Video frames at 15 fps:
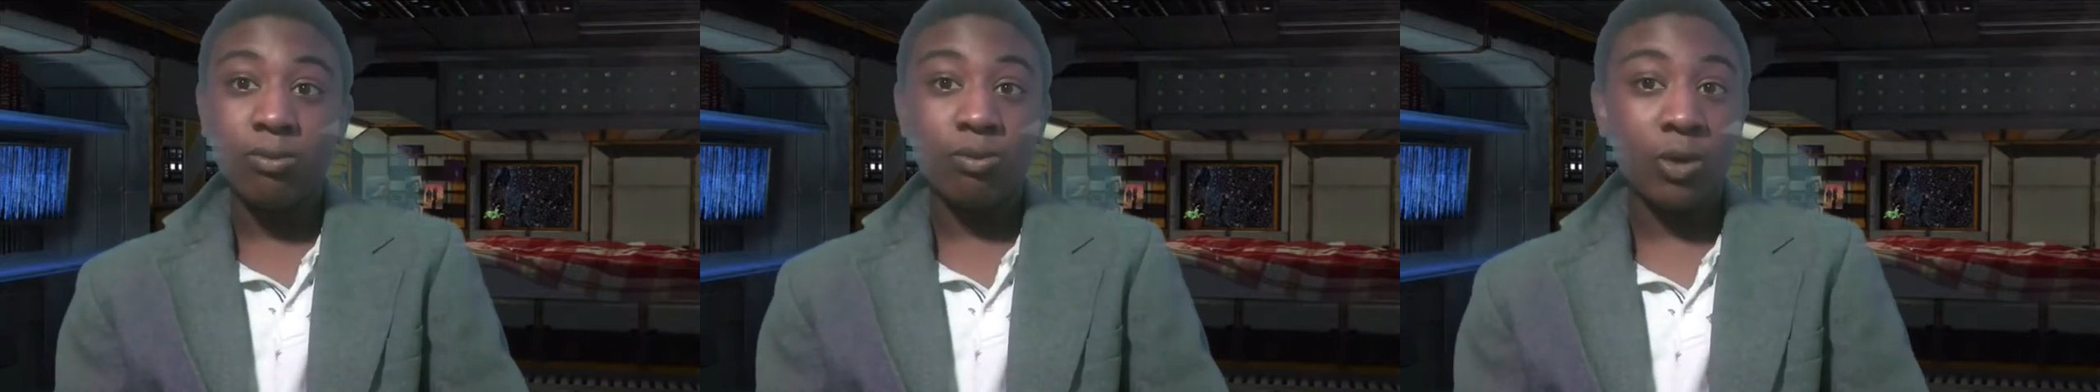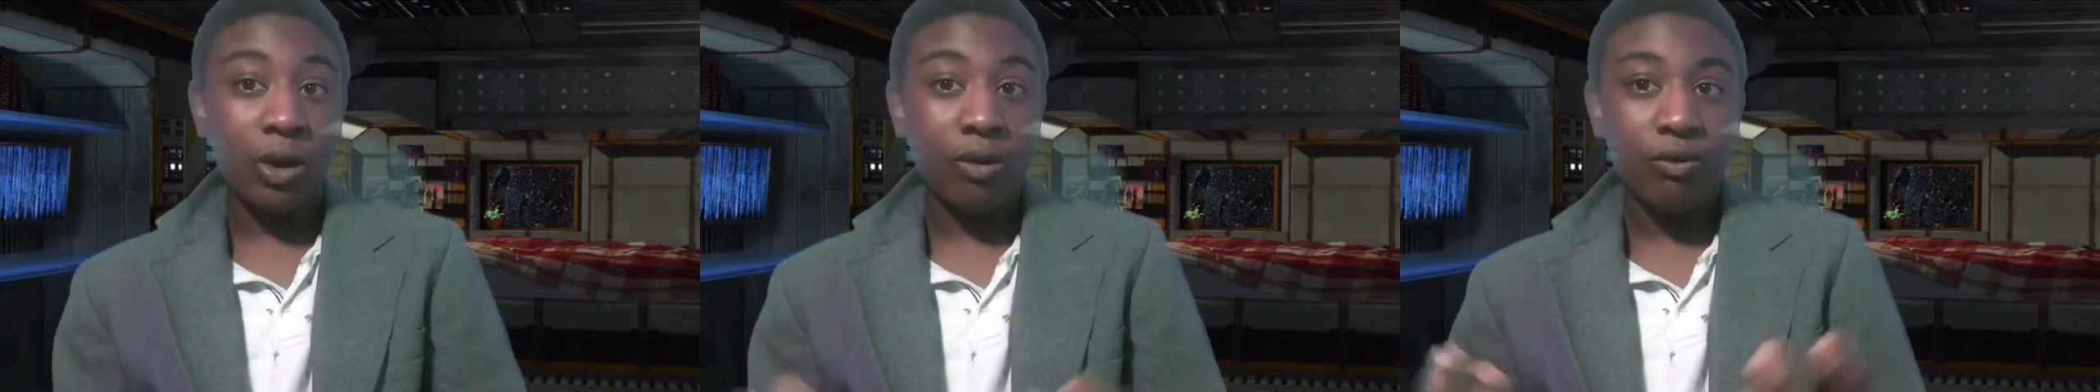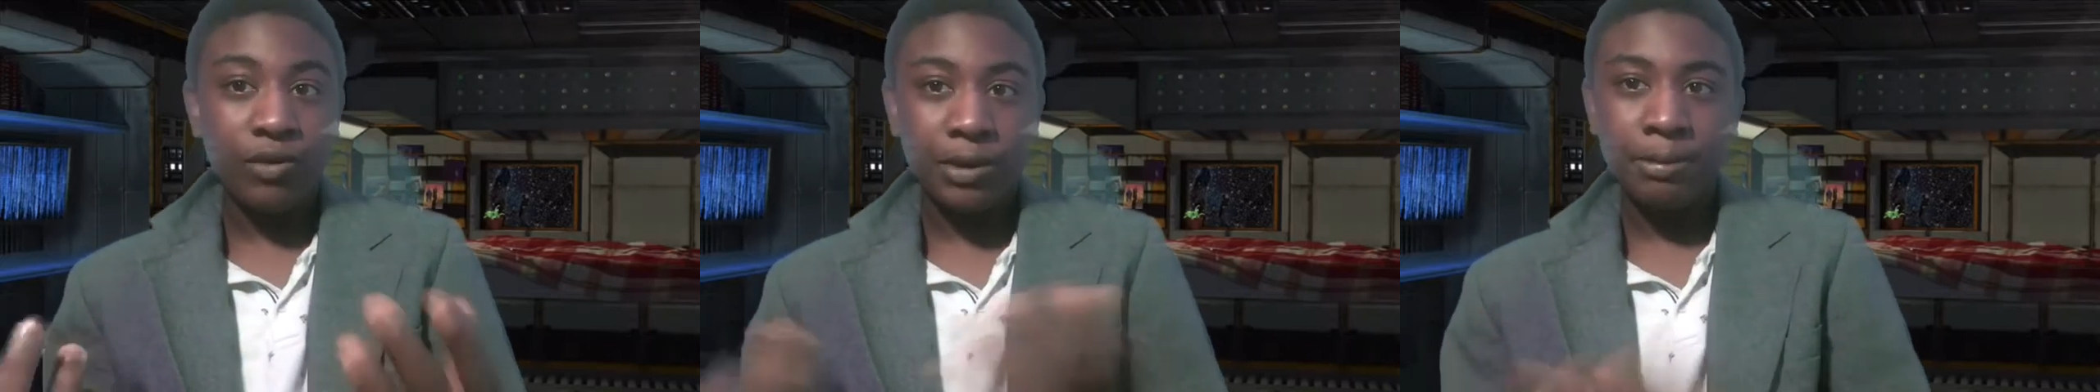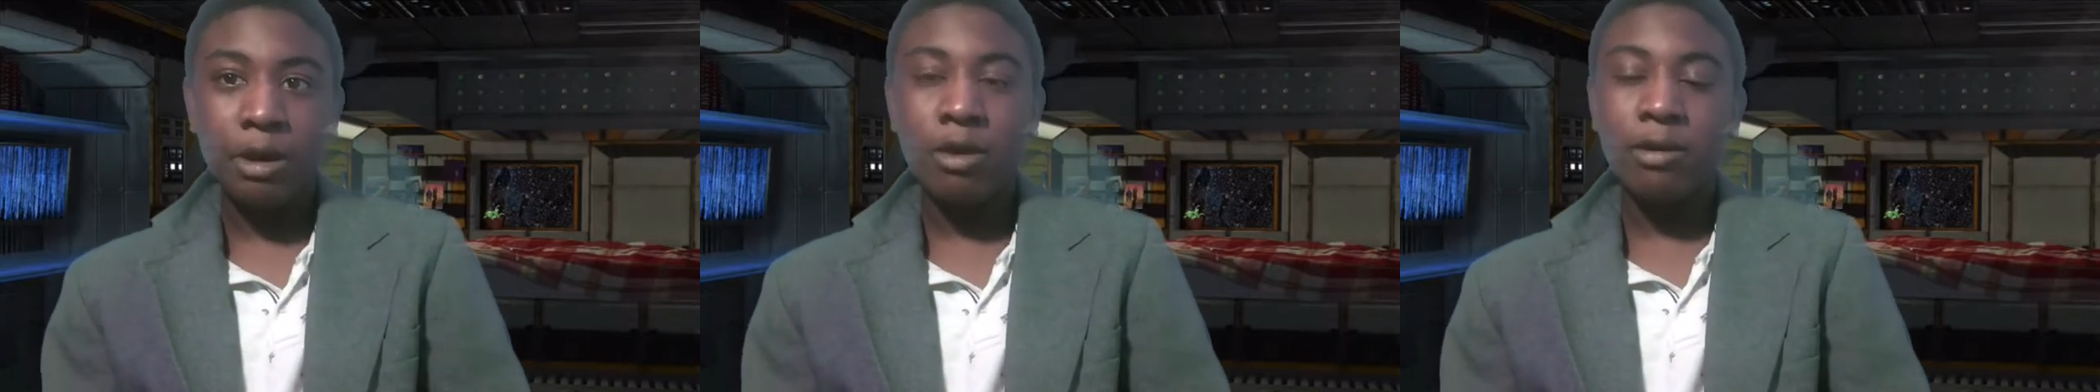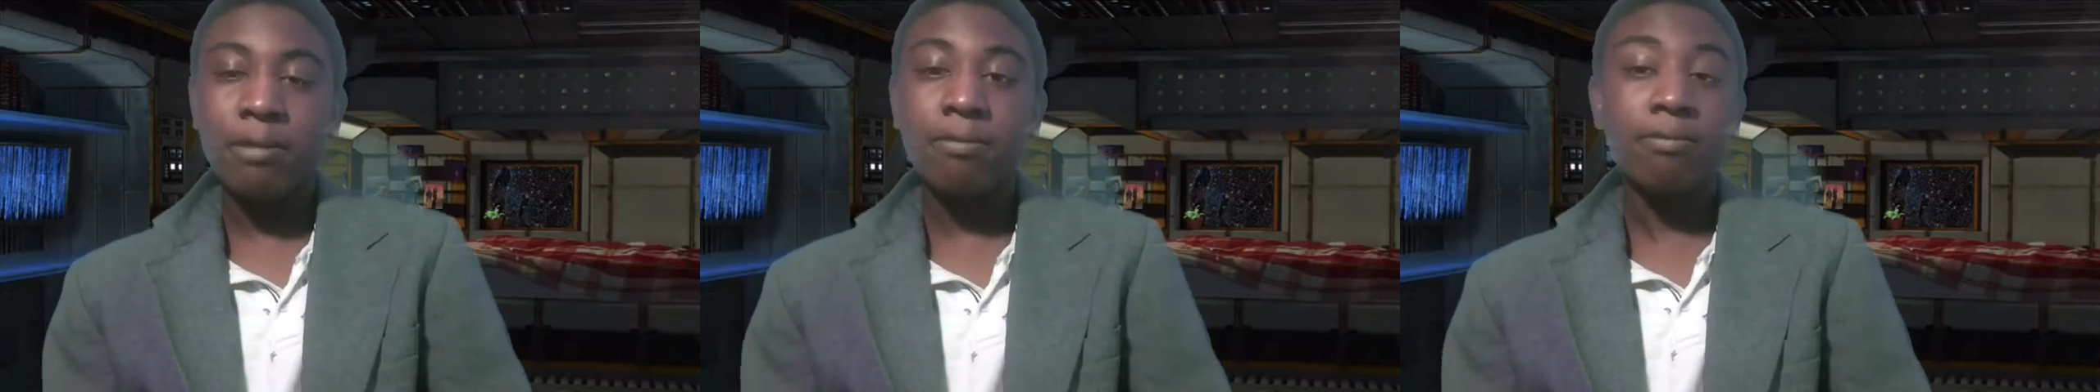well, female
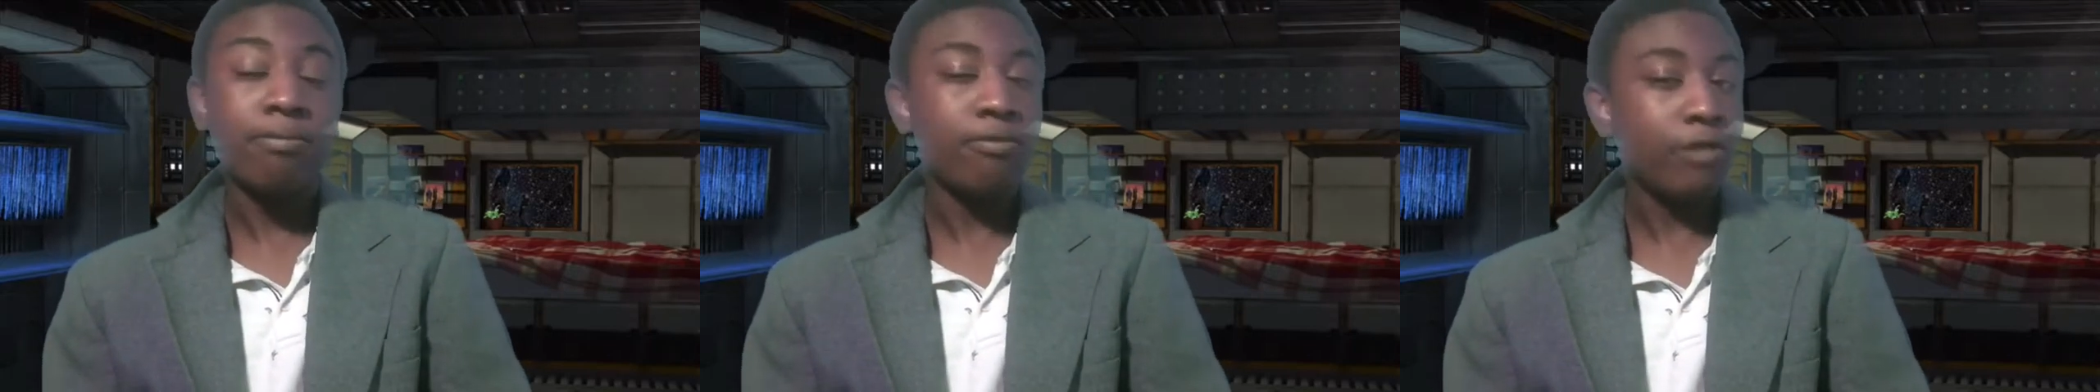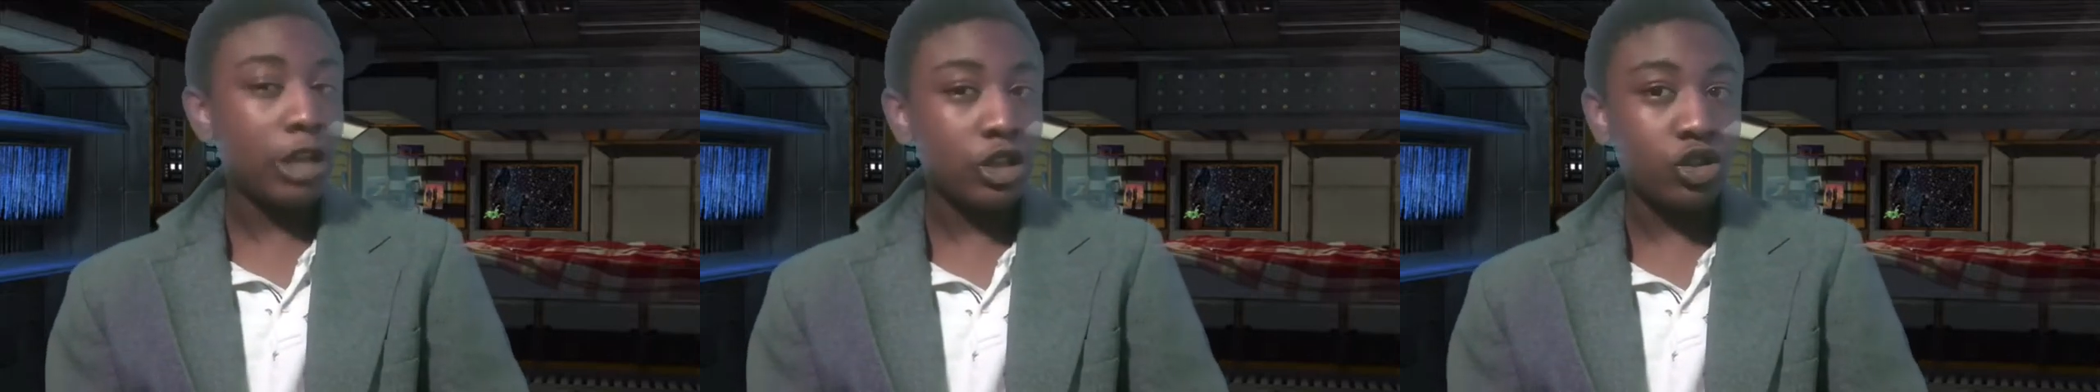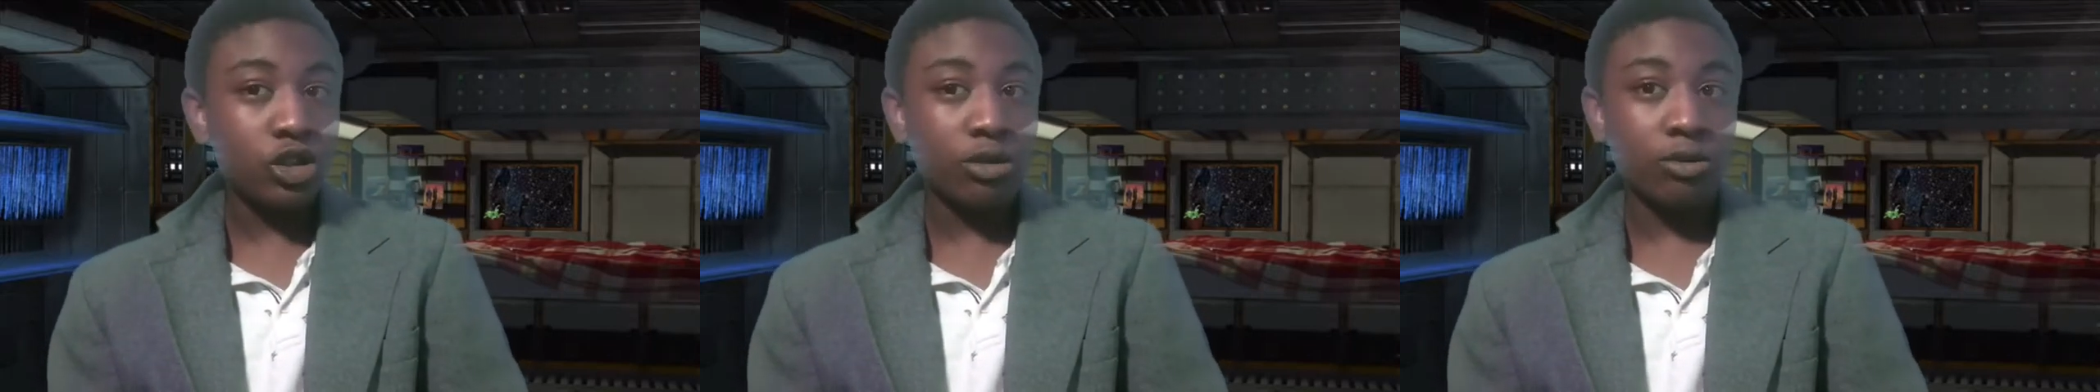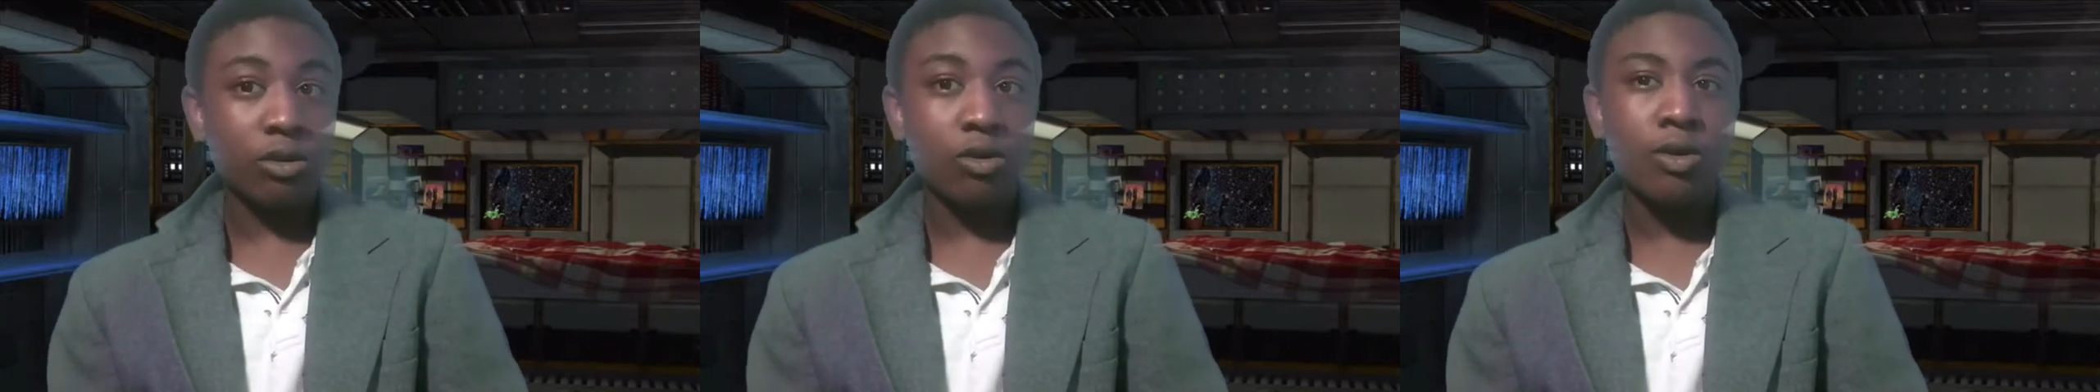in general.